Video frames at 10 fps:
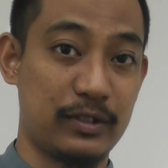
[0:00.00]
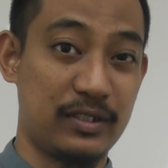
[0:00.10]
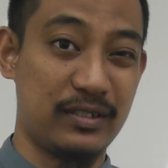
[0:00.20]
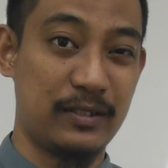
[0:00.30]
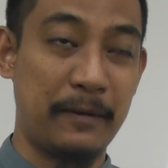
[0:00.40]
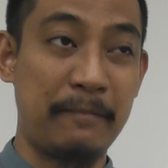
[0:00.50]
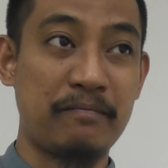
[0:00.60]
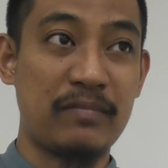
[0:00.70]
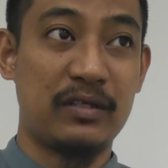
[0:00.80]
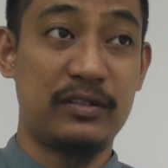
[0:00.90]
the
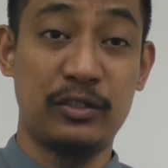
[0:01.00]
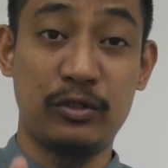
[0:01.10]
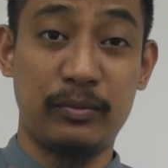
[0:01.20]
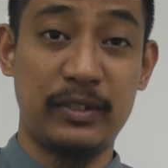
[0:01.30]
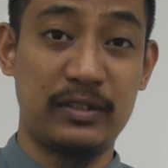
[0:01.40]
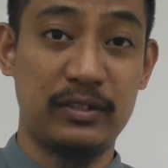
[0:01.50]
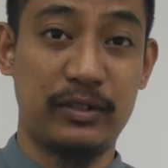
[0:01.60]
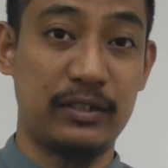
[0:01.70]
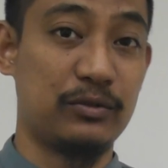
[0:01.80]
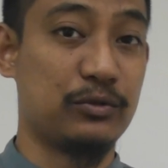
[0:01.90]
trigonometry, you
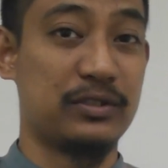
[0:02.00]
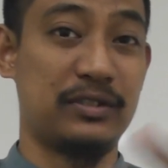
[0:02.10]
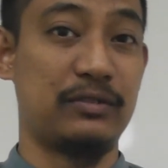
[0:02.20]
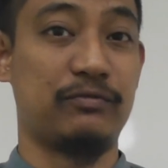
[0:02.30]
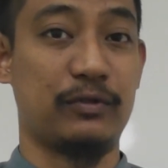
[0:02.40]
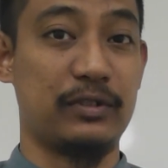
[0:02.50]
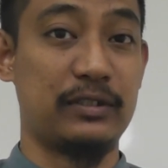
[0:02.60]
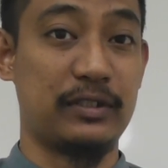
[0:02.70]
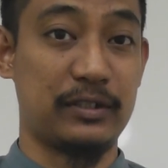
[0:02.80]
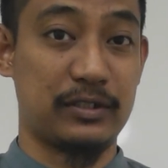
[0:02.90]
can go straight for the
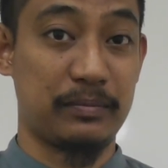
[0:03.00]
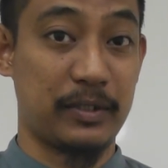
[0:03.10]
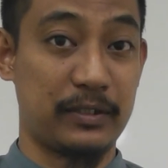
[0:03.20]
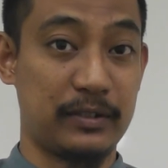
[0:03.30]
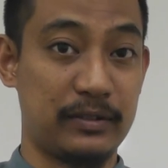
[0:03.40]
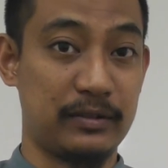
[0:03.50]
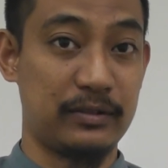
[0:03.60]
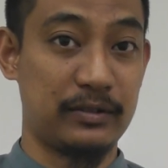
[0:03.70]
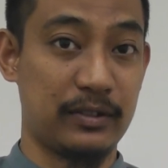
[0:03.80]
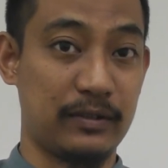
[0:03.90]
integration part,
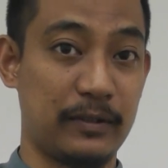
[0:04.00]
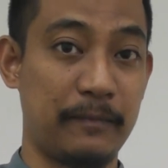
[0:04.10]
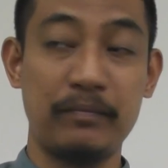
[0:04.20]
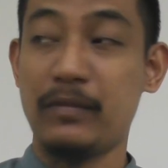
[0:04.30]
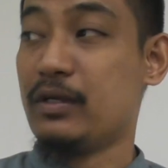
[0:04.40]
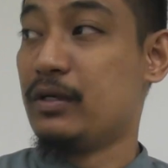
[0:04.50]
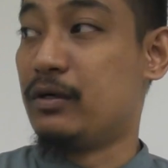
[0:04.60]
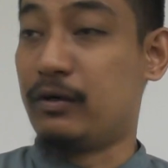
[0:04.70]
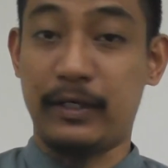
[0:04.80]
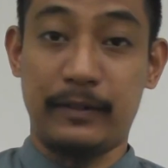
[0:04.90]
inshallah.
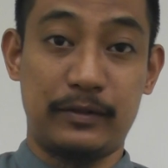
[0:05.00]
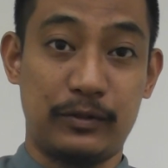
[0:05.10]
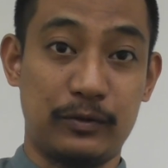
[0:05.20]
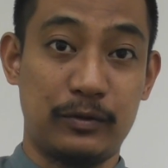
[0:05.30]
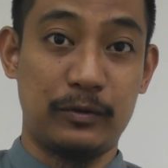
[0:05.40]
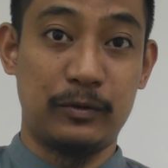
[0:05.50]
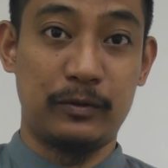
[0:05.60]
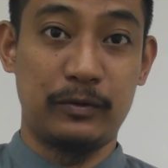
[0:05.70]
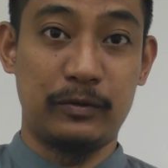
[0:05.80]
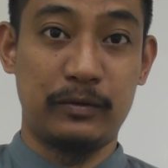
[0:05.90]
Alright,
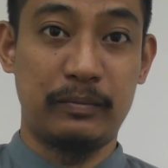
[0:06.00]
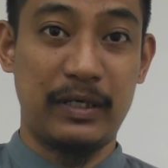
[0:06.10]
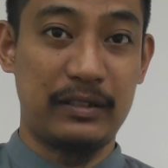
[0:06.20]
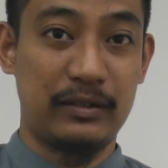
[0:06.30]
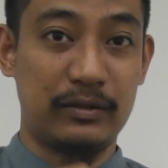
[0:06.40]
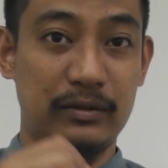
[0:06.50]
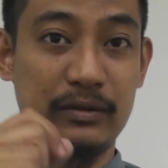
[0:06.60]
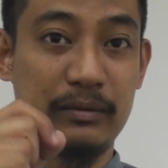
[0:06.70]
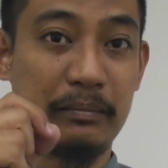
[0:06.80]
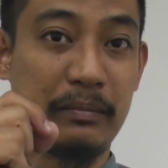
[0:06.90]
so but
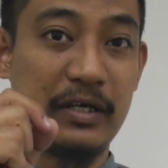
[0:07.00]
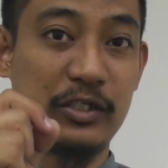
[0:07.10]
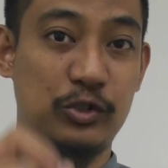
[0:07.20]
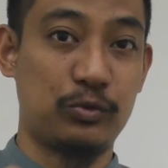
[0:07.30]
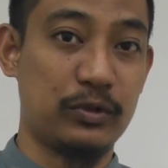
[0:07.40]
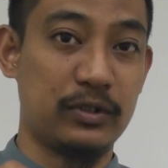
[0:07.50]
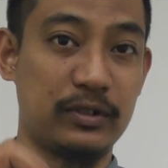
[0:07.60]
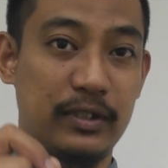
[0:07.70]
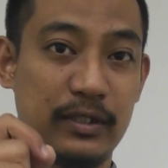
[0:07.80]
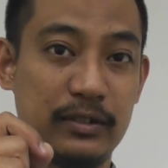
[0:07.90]
make sure
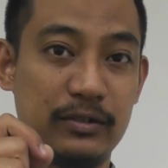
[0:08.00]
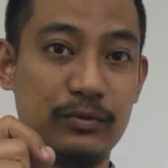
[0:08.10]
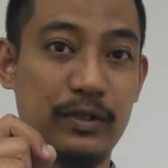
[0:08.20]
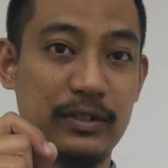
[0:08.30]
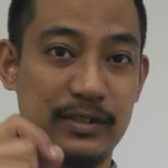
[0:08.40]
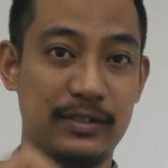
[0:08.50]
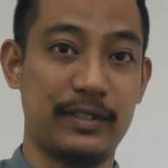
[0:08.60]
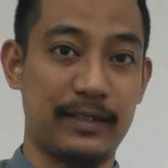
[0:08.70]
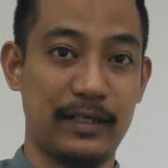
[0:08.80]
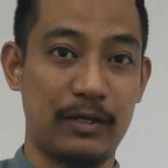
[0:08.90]
that you
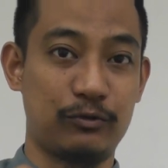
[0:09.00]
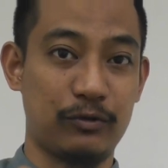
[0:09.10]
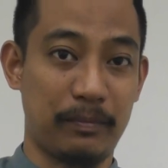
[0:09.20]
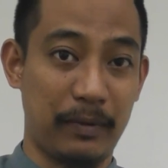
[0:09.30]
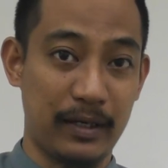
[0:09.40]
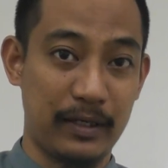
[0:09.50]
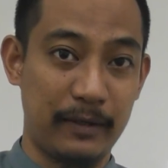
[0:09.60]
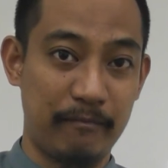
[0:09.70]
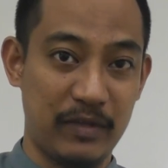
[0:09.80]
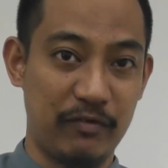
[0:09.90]
understand how to
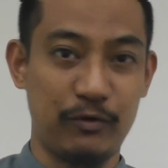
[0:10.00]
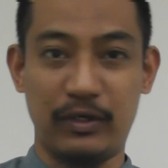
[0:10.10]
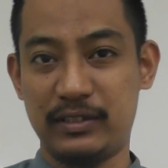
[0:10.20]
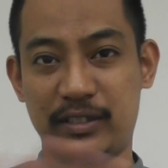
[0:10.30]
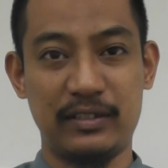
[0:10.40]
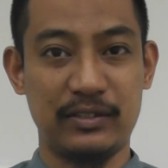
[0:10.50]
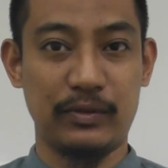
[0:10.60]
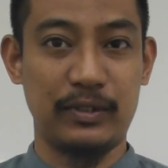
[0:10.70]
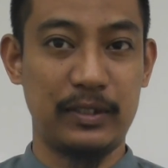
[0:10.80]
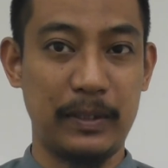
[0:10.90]
apply. If you understand this
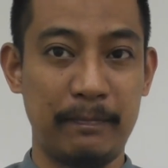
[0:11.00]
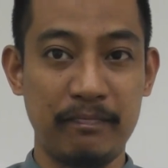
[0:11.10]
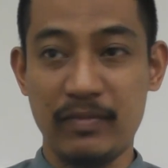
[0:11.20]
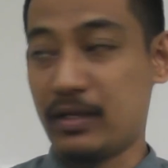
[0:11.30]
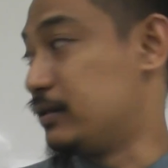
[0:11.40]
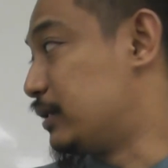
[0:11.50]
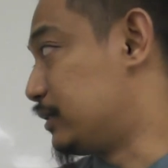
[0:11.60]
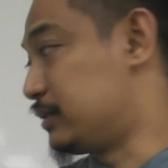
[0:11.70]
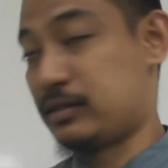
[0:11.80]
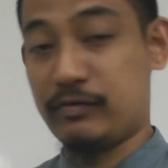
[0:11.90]
already,
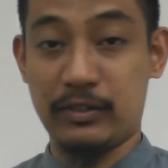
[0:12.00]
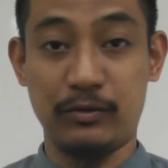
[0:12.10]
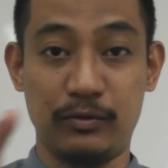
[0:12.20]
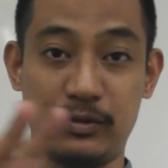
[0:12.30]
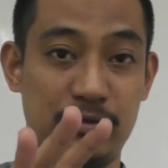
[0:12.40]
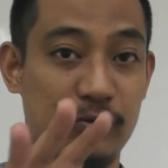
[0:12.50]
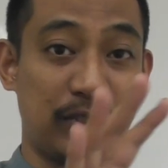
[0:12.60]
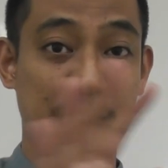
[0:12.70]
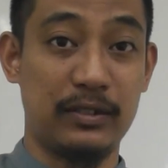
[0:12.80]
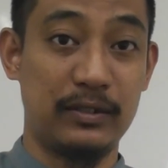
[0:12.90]
then this video is
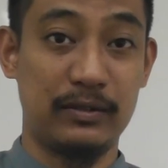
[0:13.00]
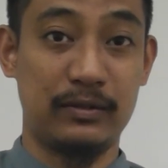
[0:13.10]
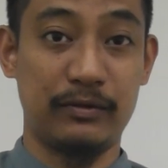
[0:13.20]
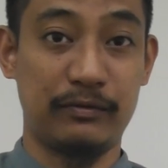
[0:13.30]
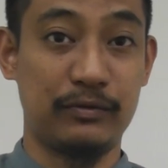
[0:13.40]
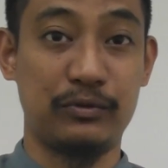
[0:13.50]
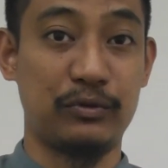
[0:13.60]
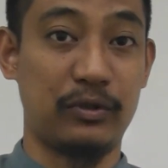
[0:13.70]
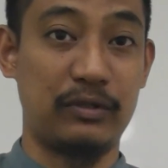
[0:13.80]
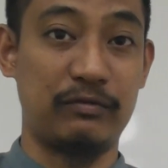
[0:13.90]
okay. If you do
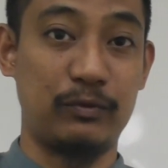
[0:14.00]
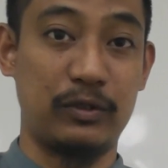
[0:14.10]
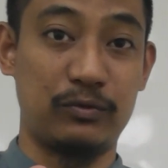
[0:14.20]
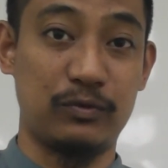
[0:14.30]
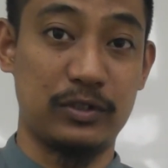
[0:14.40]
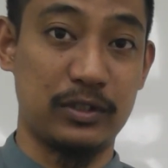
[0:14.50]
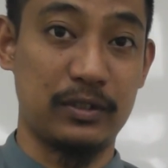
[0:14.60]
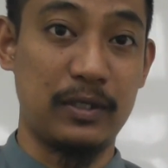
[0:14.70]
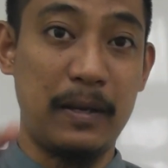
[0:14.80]
not even want to watch it,